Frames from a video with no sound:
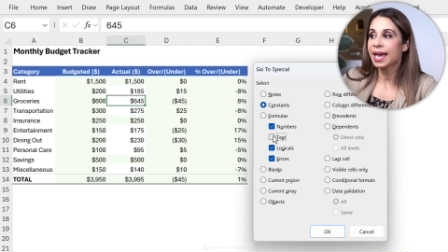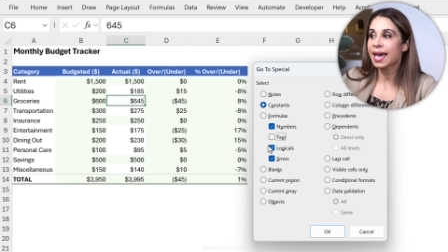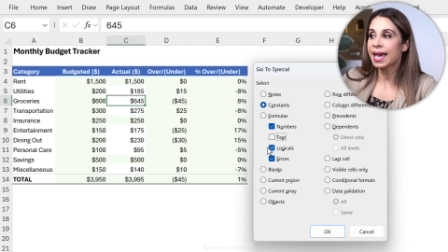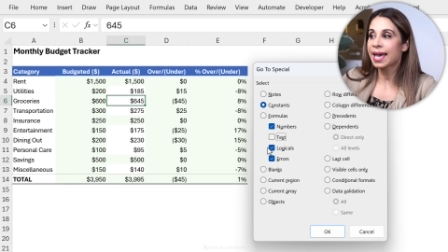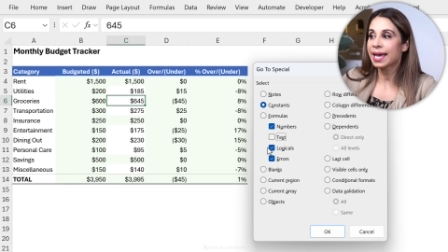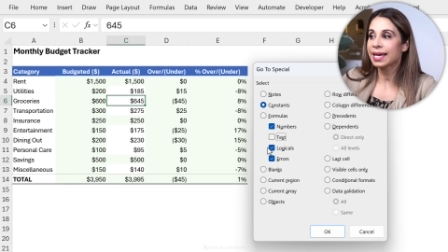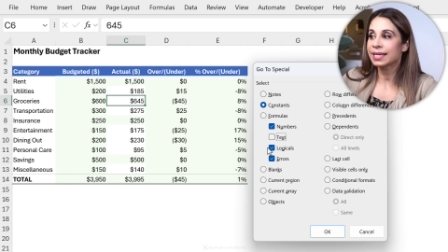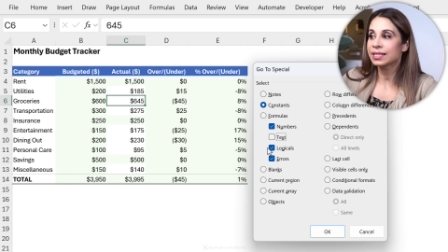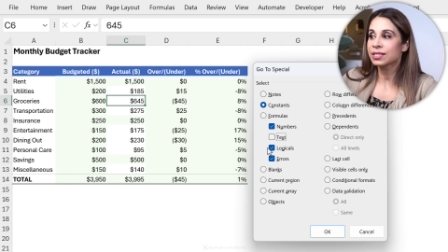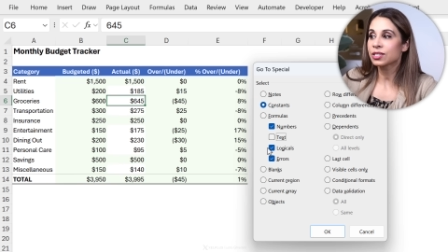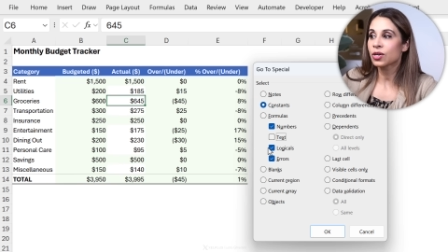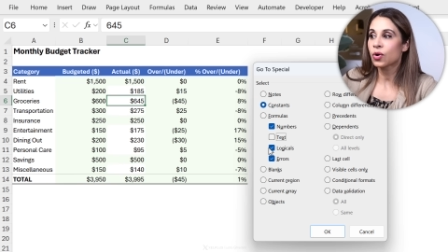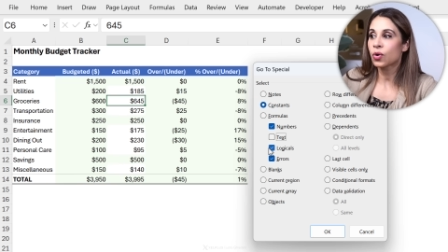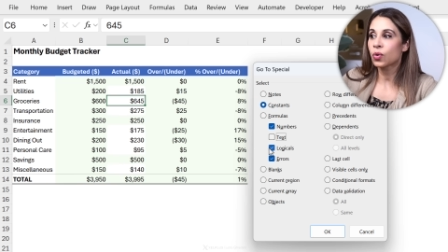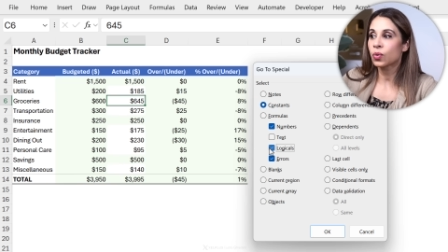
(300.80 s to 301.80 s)
and
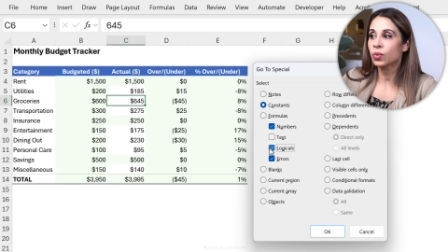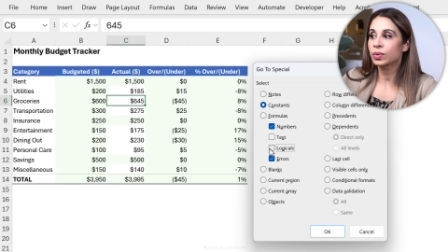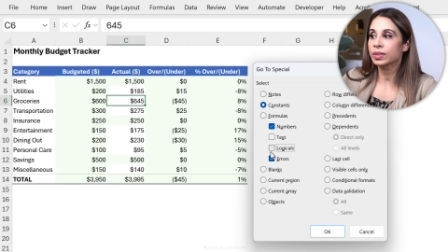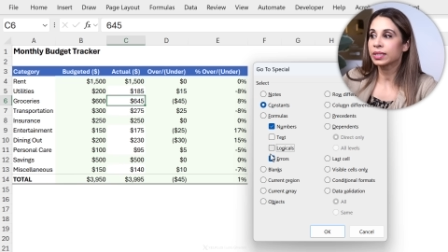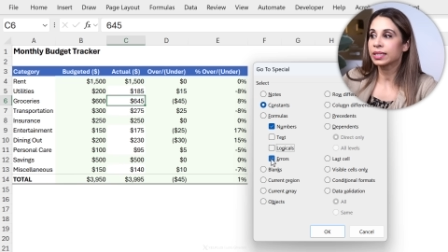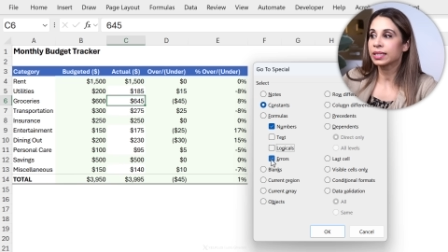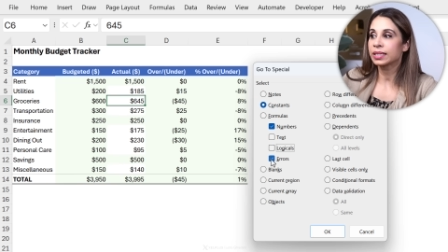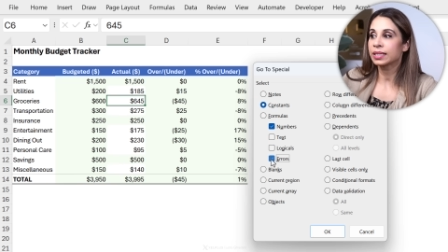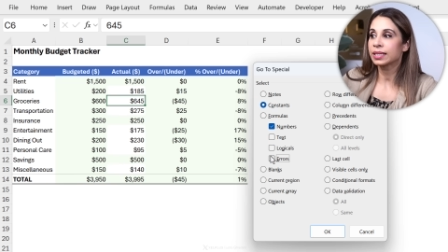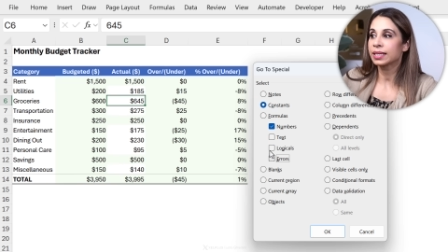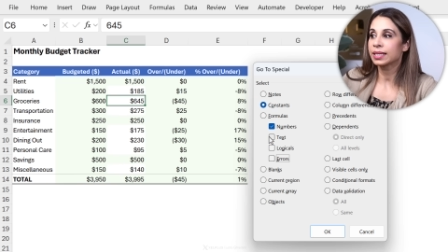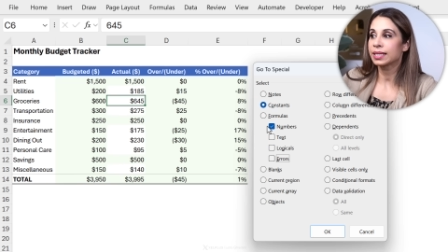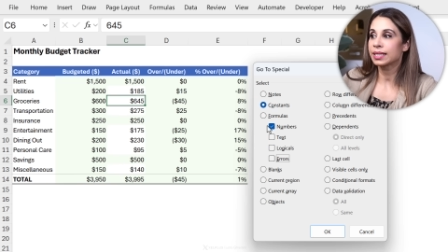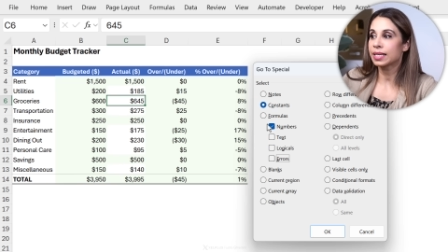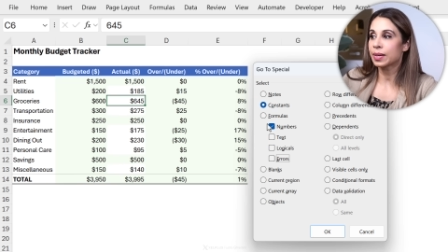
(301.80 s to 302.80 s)
only
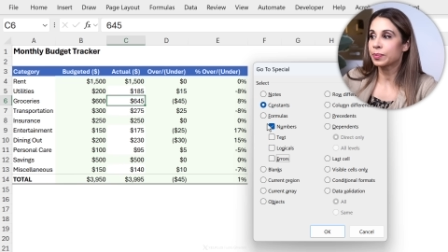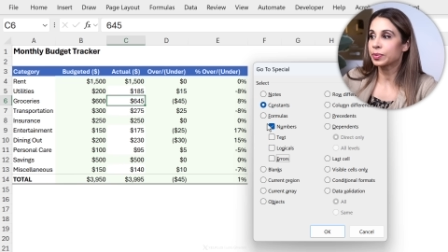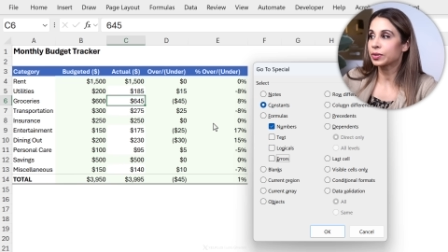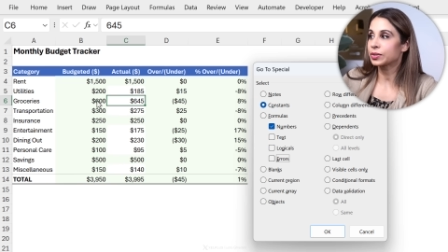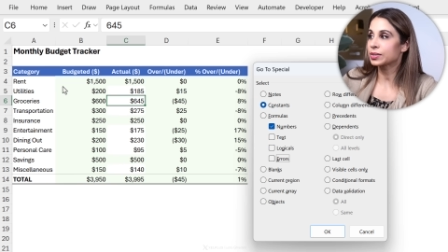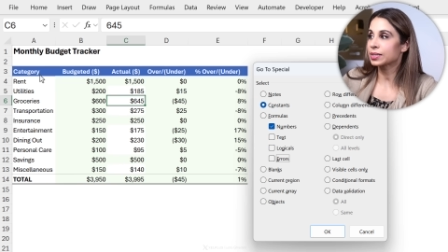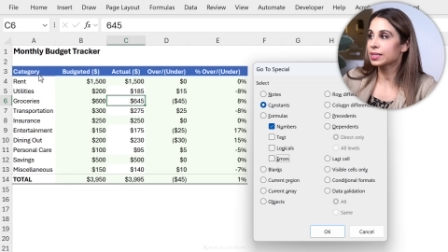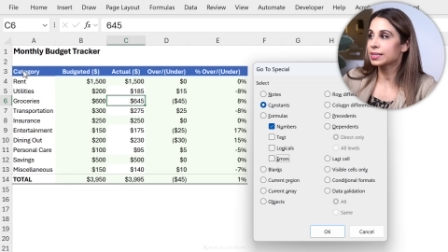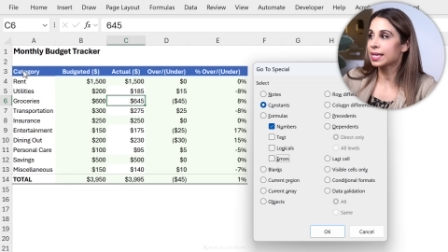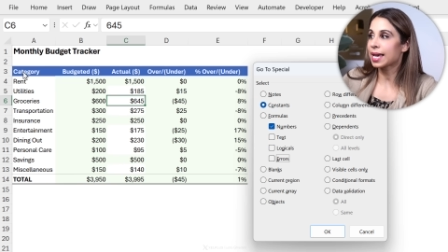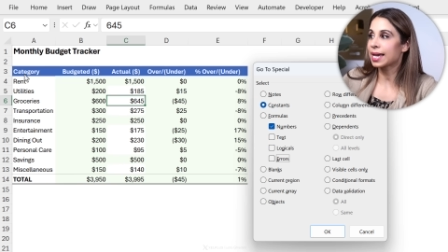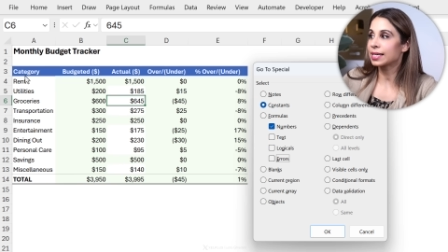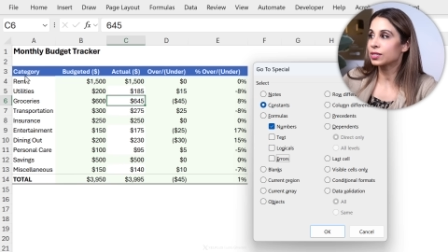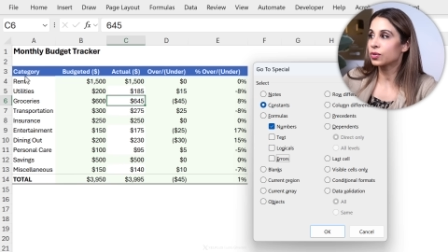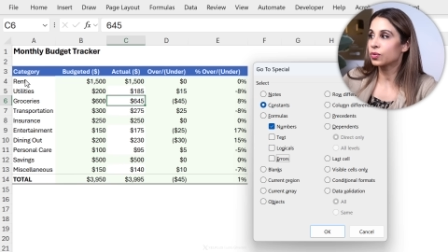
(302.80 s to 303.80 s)
numbers because
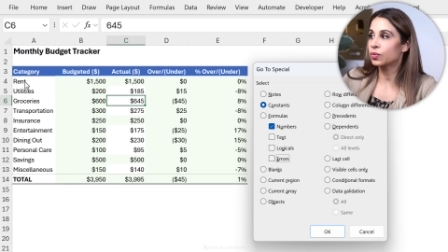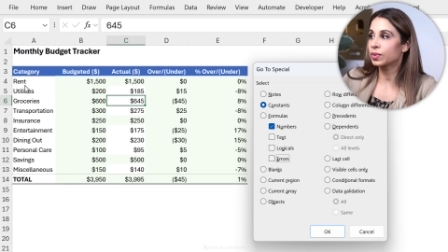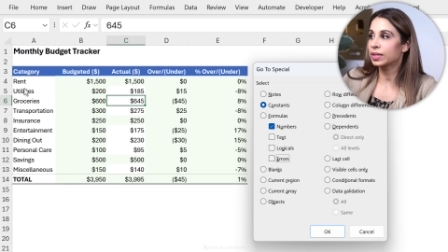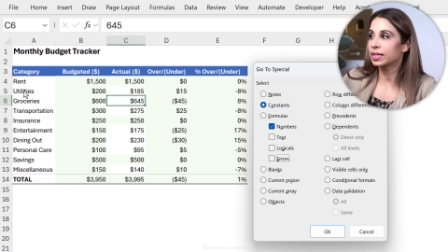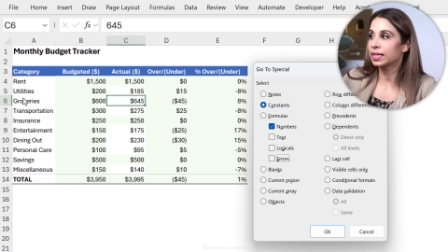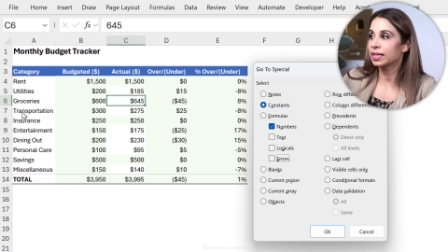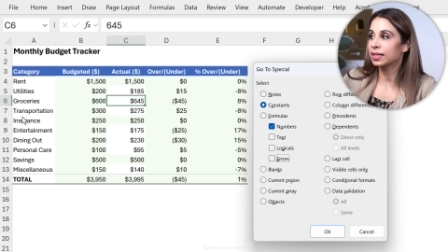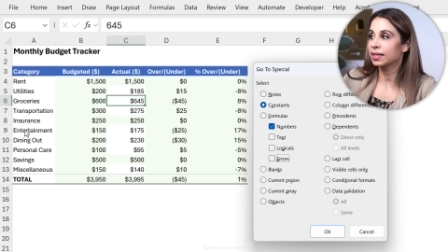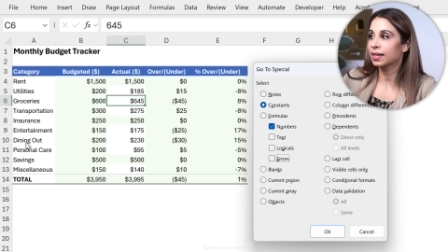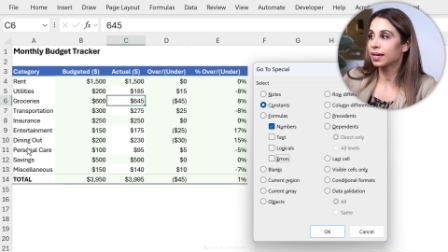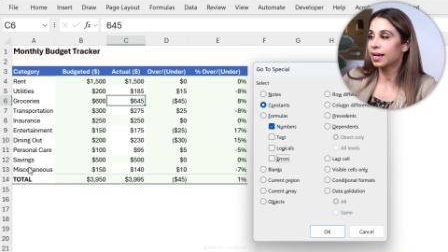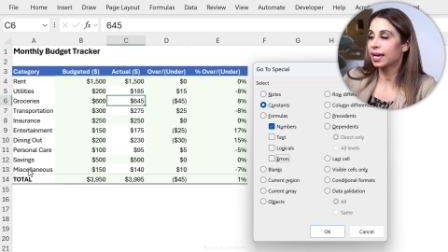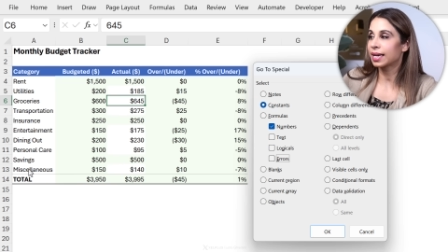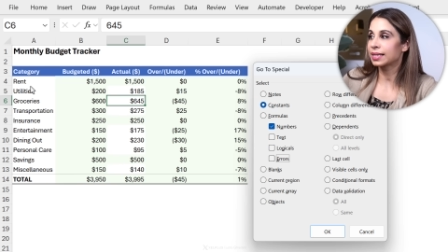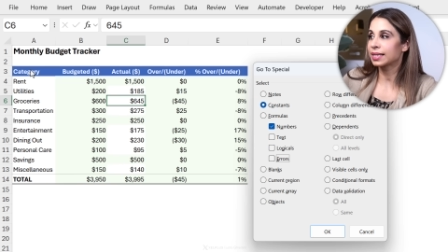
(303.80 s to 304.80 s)
I don't want to
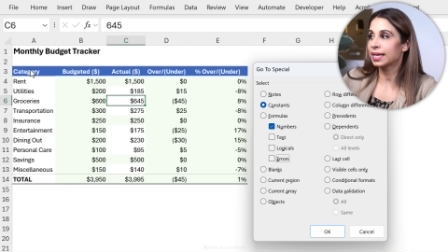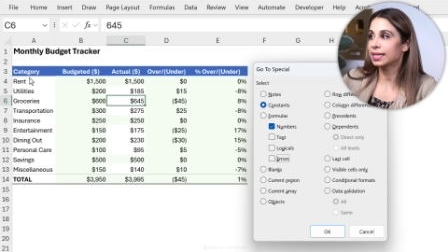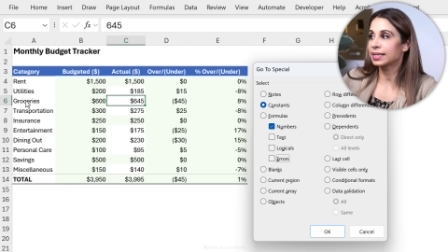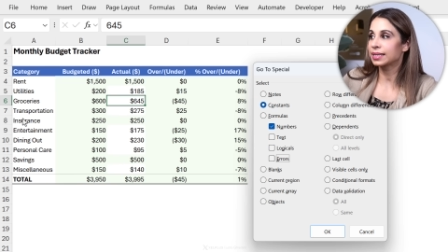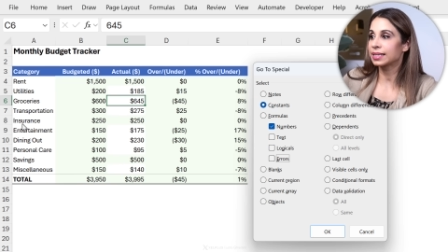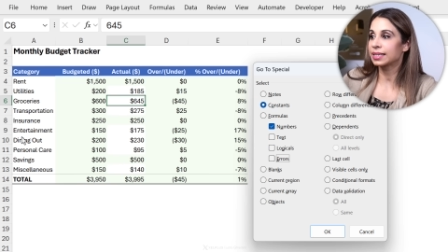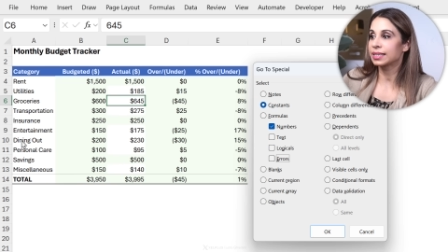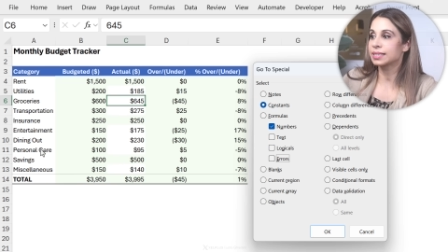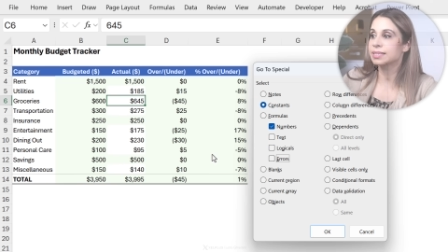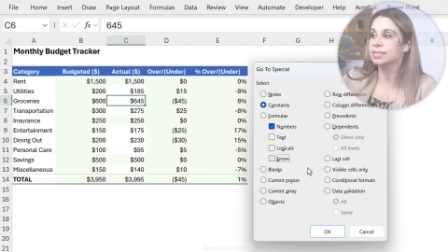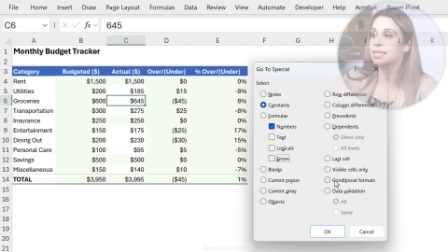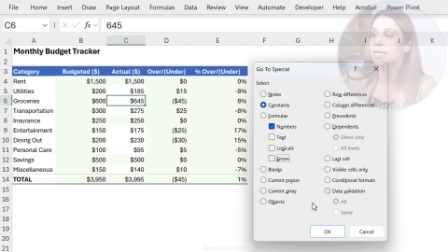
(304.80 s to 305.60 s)
highlight these.